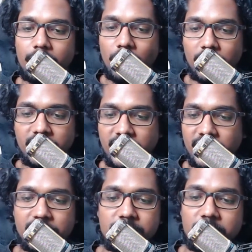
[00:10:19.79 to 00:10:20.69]
gods and
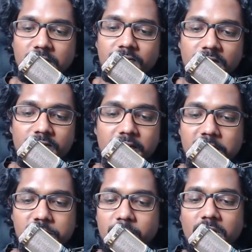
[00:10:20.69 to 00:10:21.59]
ancestors, even if that
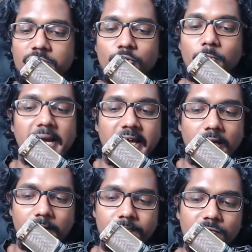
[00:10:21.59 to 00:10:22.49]
has to be done through
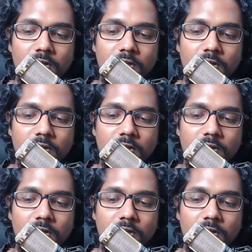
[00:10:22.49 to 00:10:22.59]
begging.